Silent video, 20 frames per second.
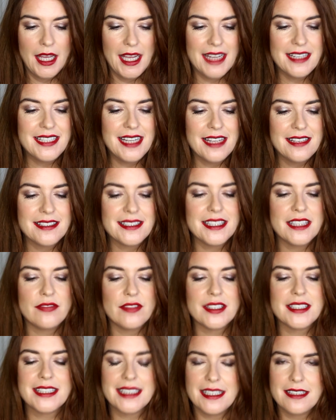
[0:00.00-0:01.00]

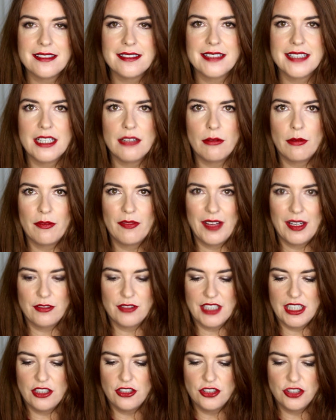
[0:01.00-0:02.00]
intensive skin serum
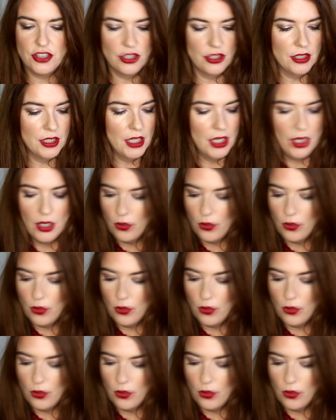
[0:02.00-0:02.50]
foundation,